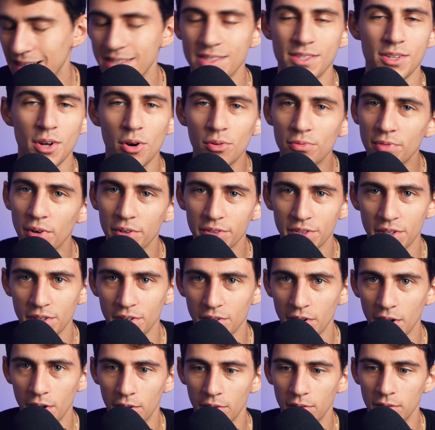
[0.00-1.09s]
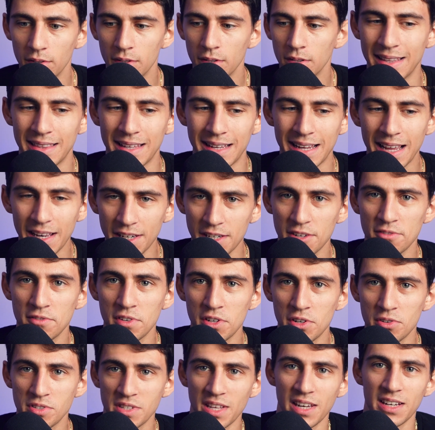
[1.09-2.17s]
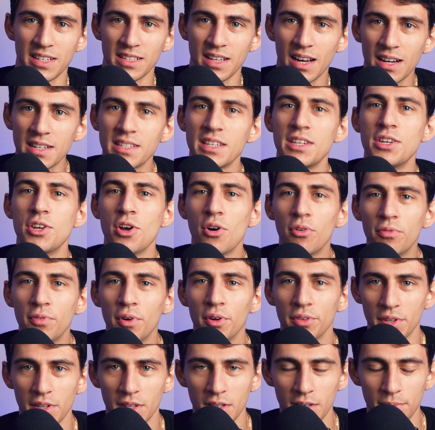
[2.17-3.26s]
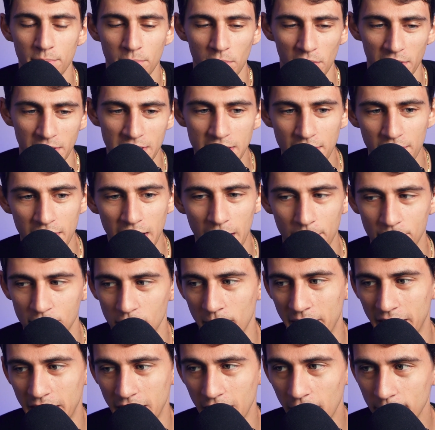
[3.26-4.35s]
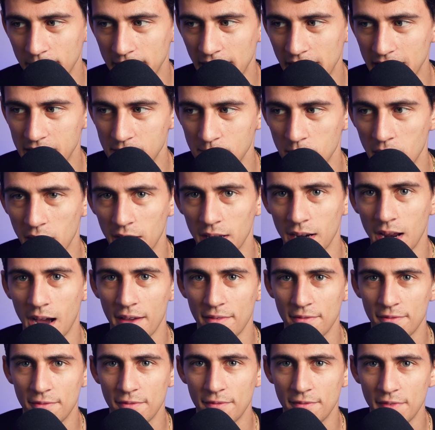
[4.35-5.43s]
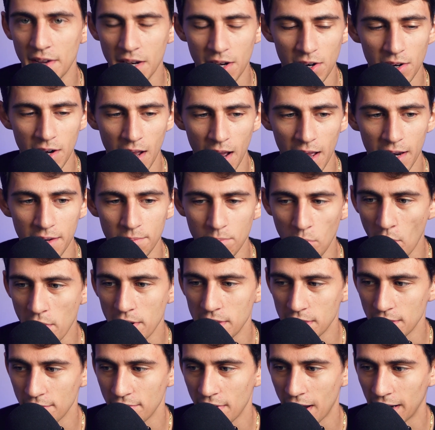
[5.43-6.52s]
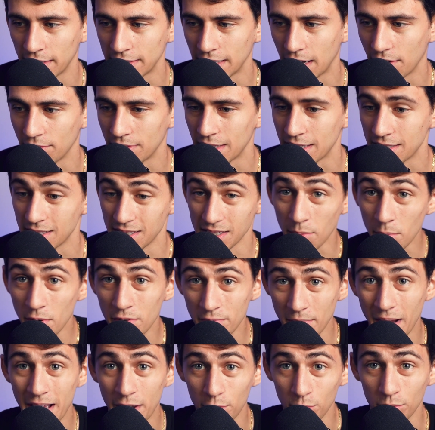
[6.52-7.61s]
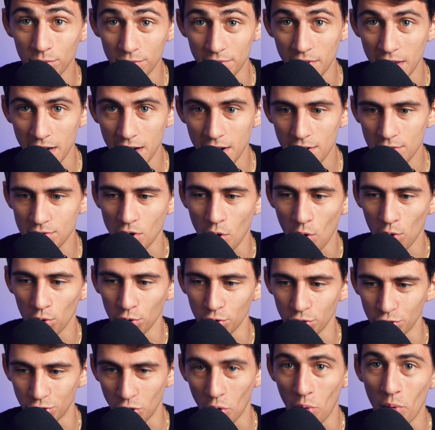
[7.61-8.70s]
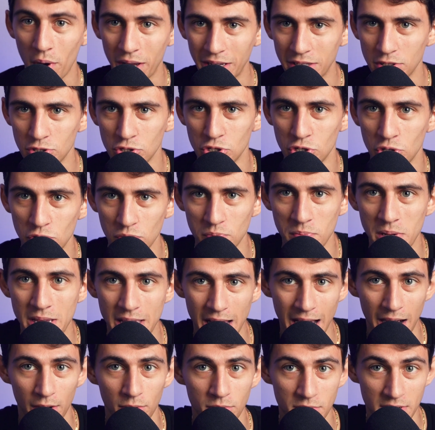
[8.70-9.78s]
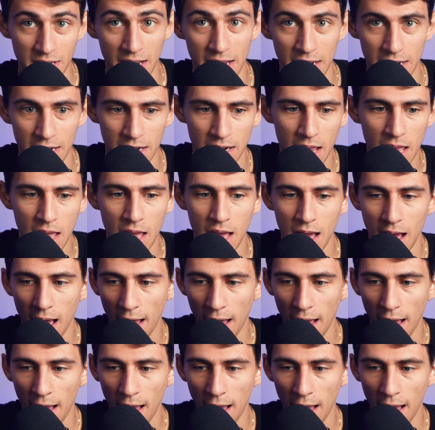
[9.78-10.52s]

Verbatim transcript: It's no fault of their own that they get confused, and it's honestly no fault of the productivity apps for making updates, but I figured I'd point the fact out that some of my old videos are going to be outdated